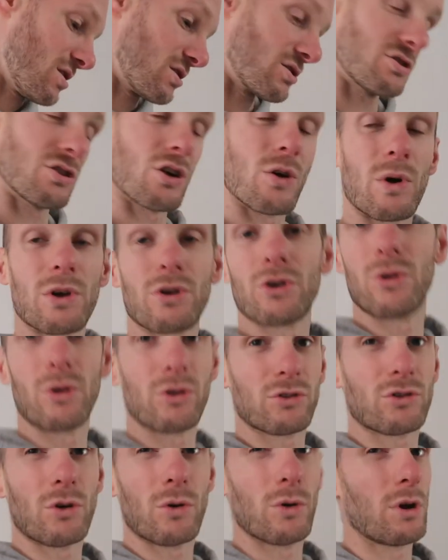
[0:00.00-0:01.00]
So I don't know
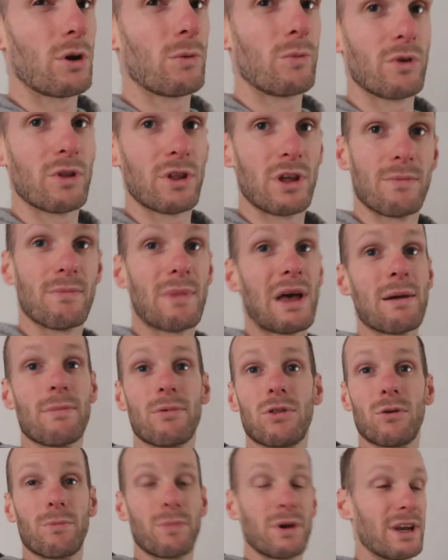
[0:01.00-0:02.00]
what's going on with it.
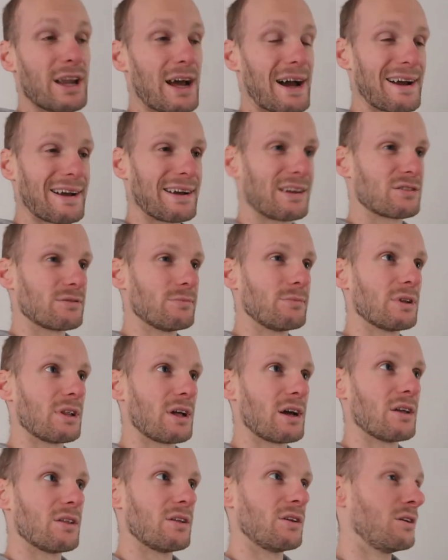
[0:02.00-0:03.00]
Maybe they'll be nice and be
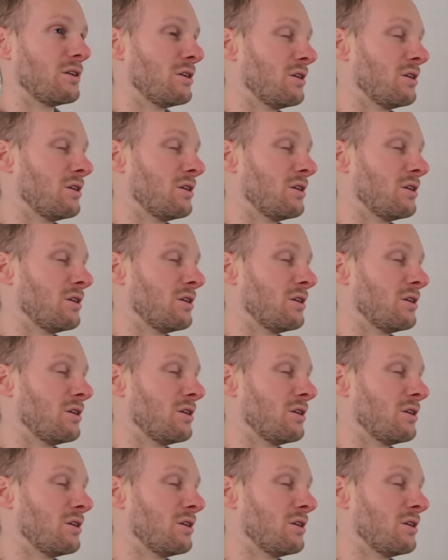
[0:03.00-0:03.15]
like,